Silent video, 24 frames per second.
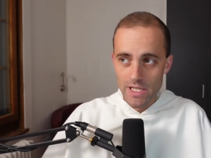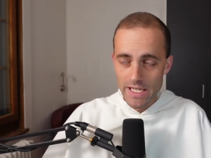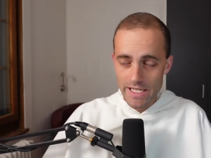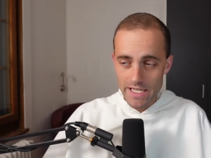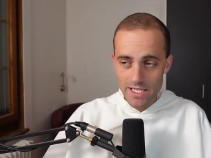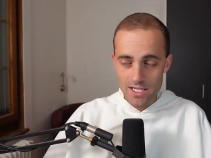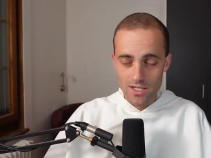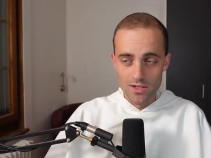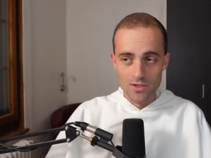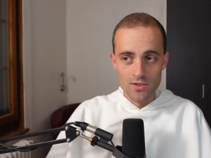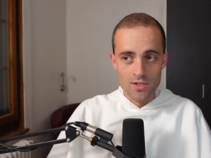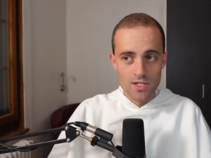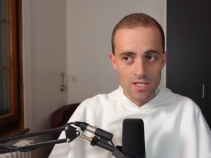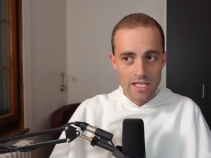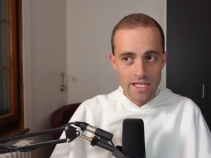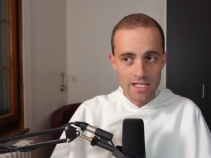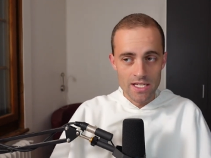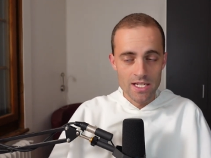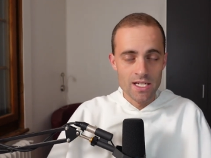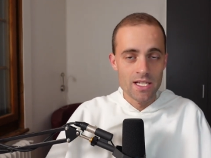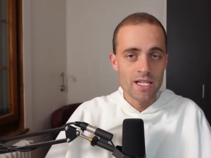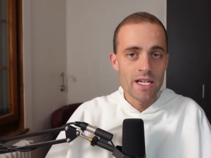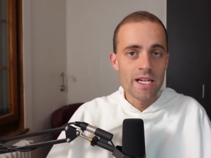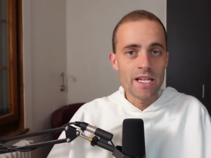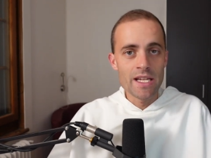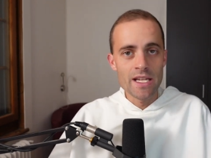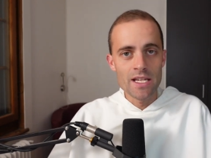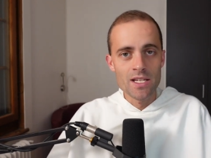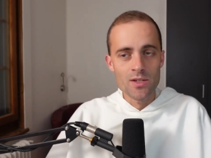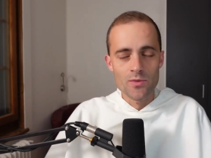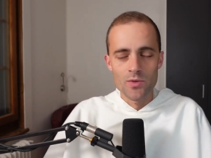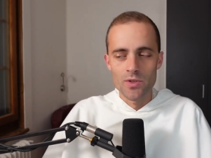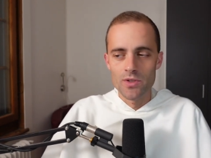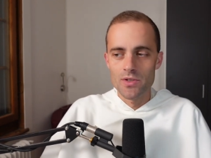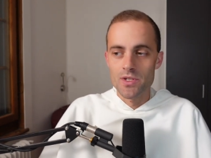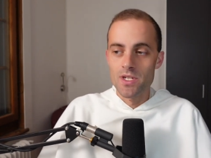I guess those that's sinning
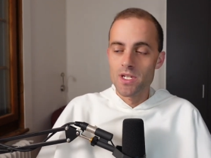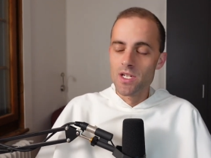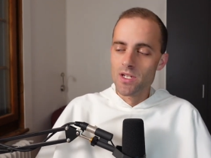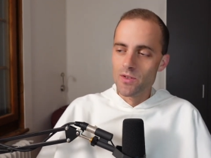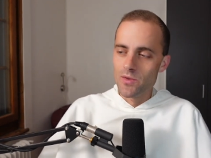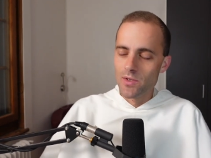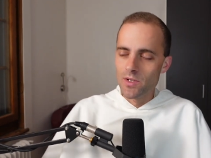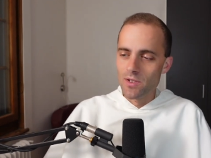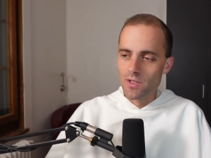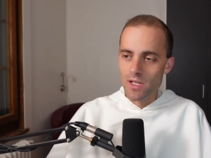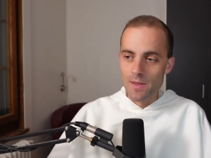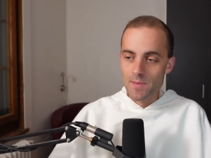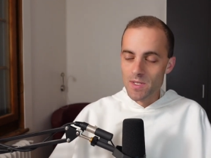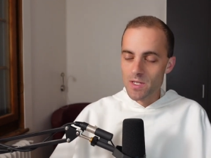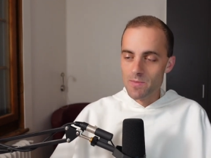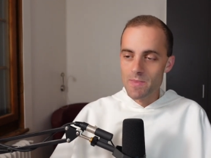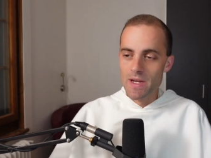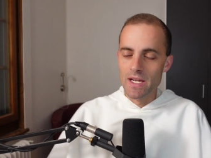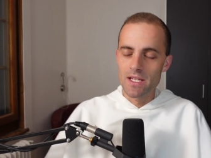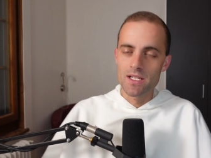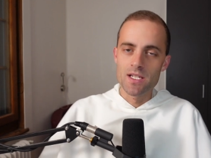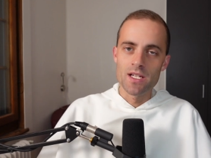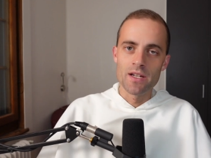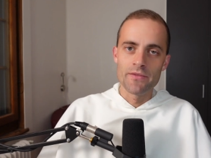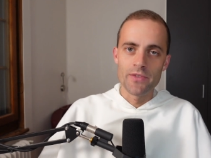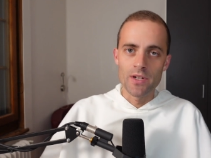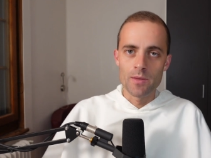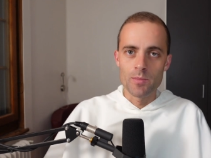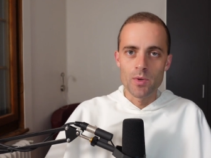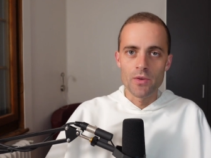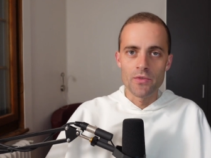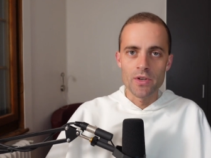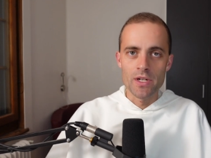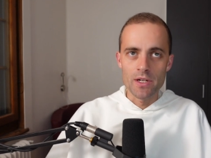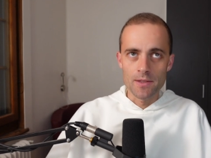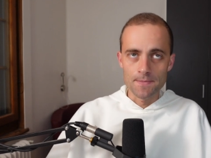Israel, Israel. I'm just making stuff
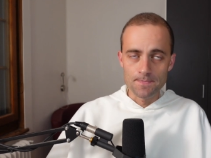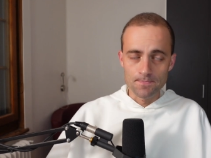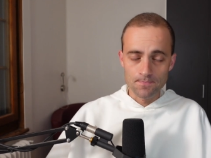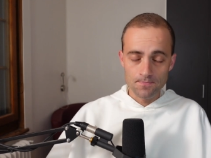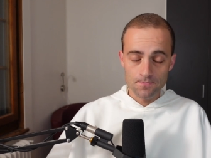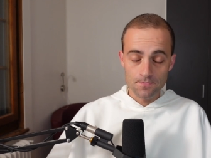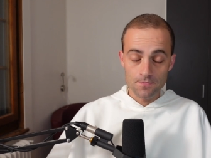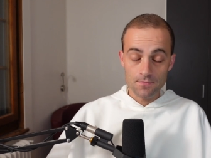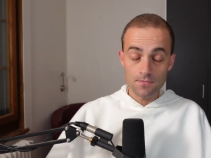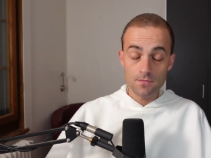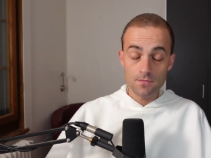up over here.